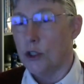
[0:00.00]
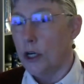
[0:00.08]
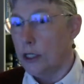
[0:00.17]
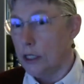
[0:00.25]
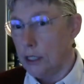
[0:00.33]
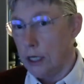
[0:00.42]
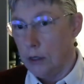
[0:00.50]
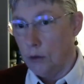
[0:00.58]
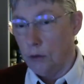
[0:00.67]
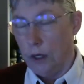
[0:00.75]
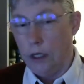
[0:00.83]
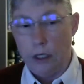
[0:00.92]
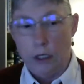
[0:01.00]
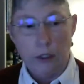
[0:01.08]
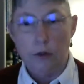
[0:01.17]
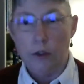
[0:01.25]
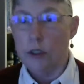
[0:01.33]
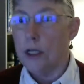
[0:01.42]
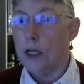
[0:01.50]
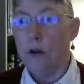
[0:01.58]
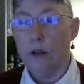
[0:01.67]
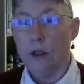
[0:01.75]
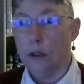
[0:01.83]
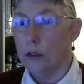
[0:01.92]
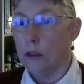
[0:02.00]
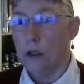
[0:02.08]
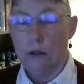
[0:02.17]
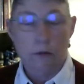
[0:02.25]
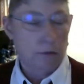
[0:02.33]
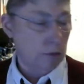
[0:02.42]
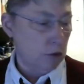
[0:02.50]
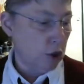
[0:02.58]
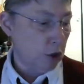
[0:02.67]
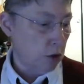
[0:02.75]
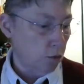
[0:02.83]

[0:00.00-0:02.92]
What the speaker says: She's tried to say, and you can tell that